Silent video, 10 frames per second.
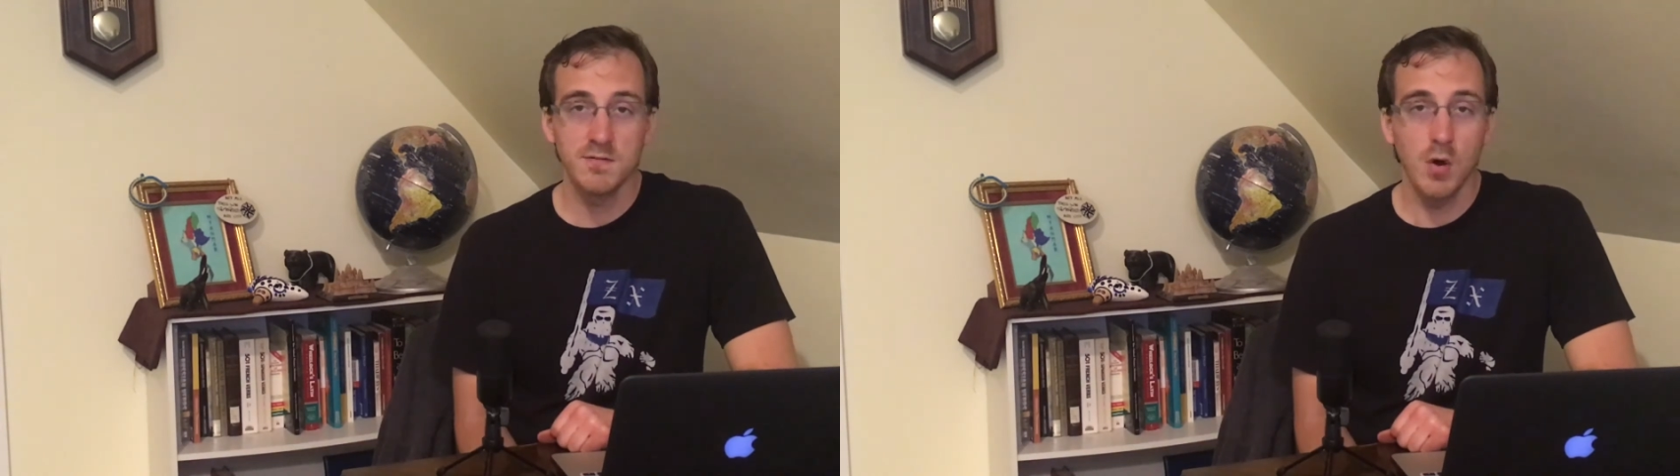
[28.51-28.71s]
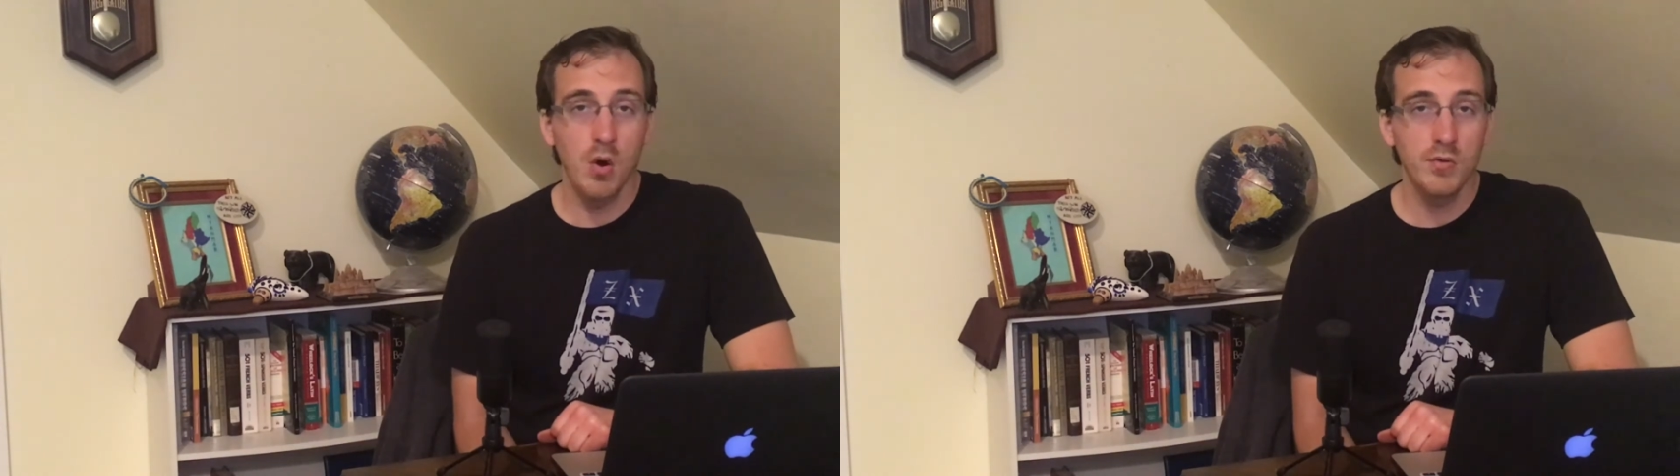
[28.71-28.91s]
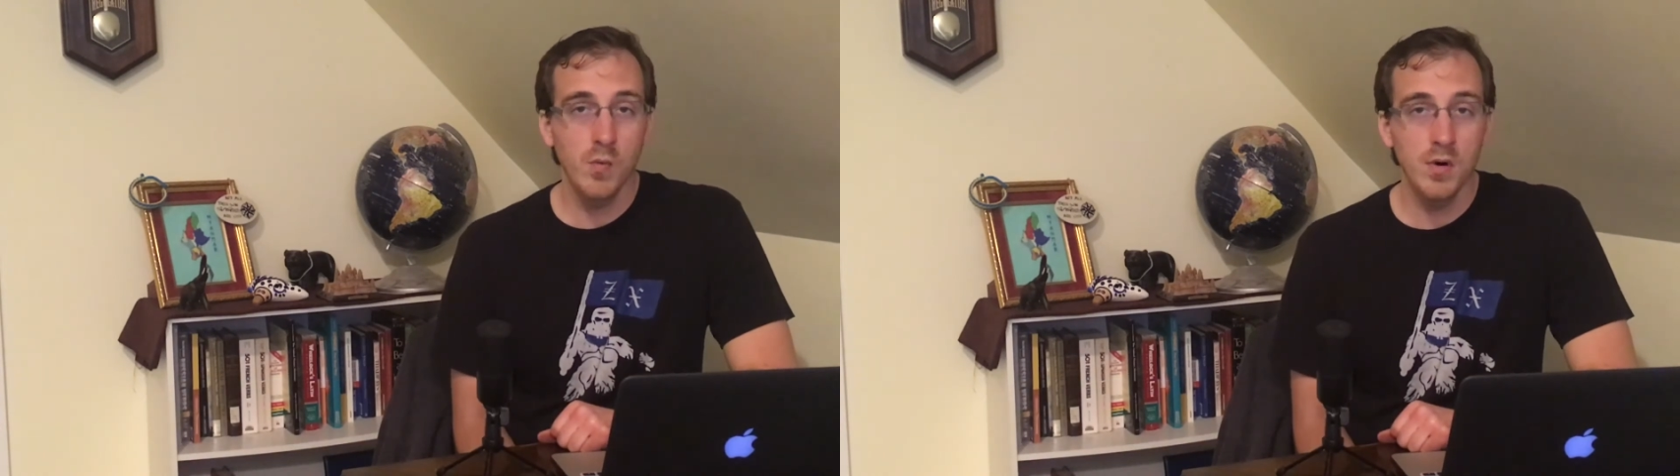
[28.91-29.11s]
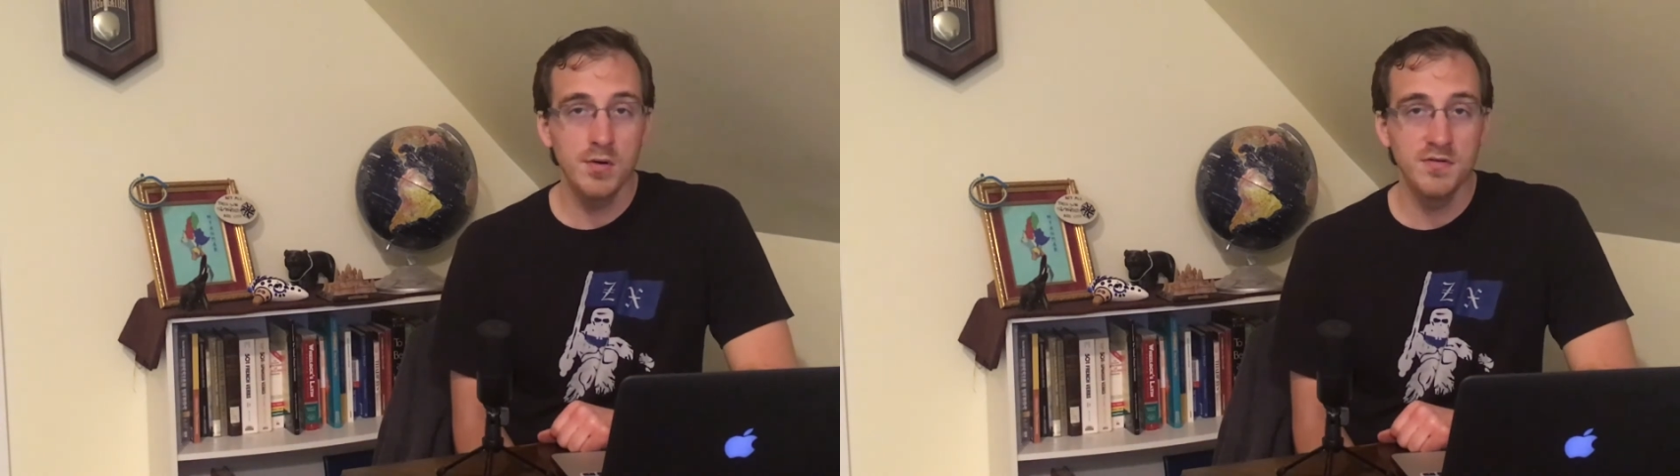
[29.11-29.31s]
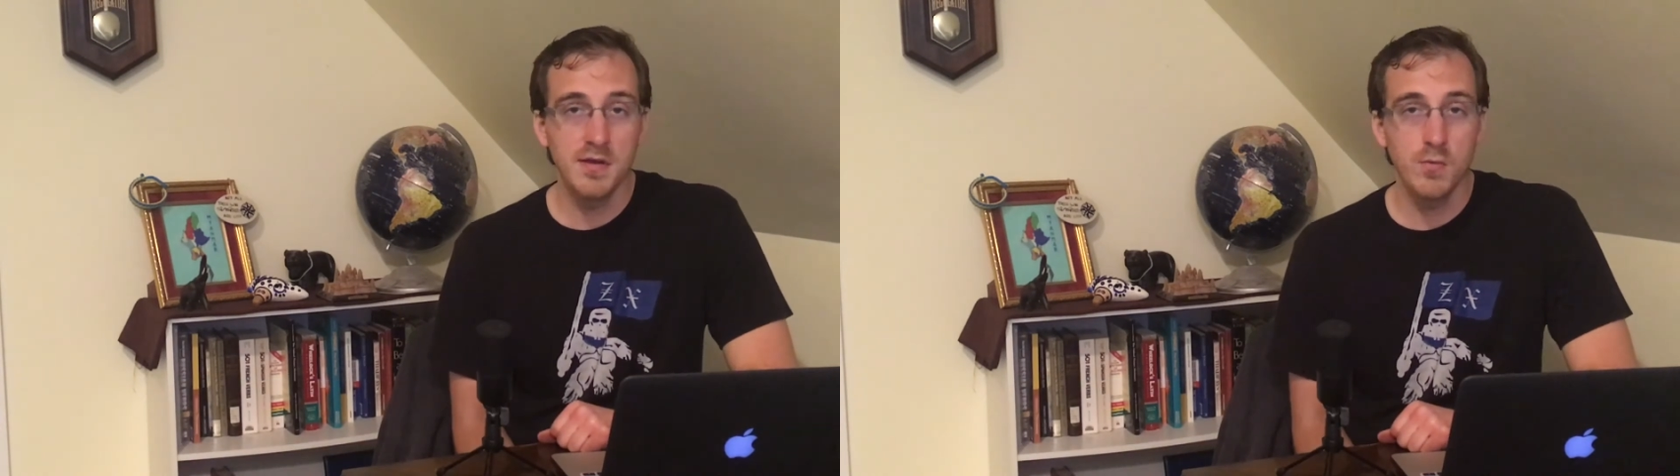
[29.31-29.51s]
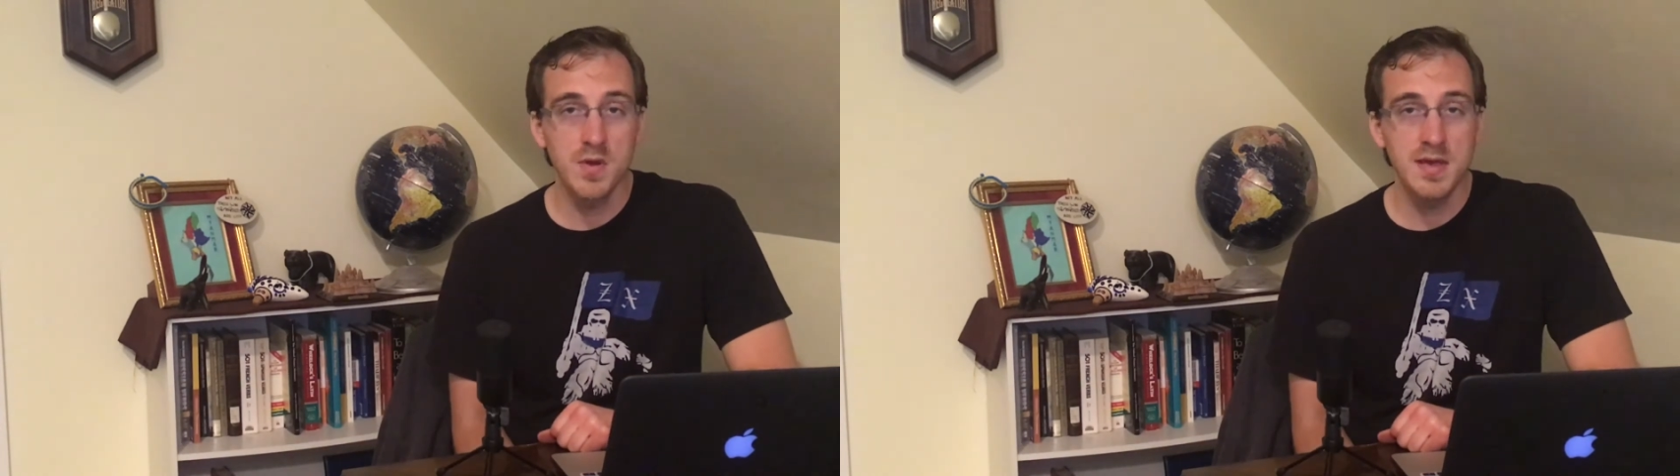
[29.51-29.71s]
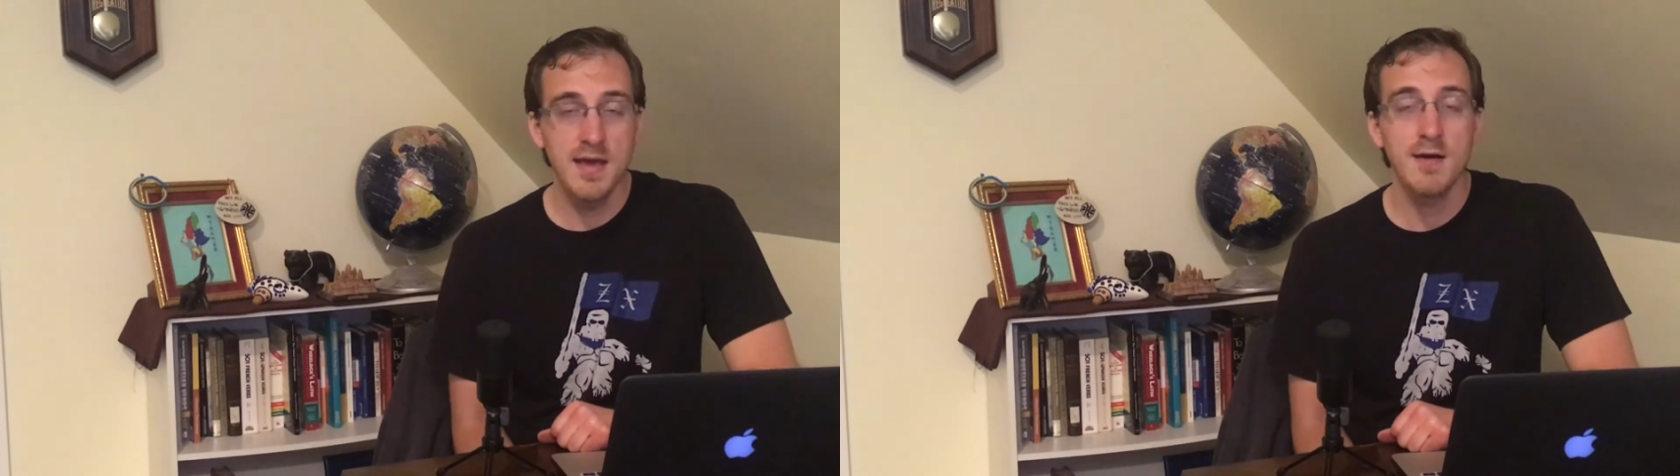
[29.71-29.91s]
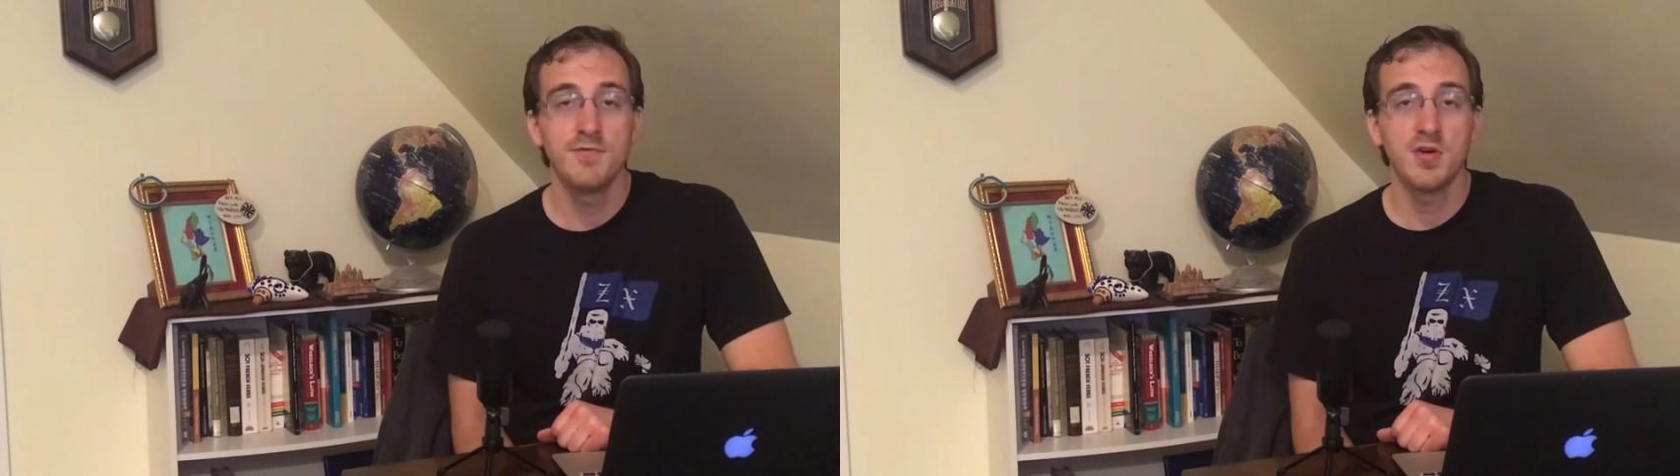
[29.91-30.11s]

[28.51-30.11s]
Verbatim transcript: all the words that we have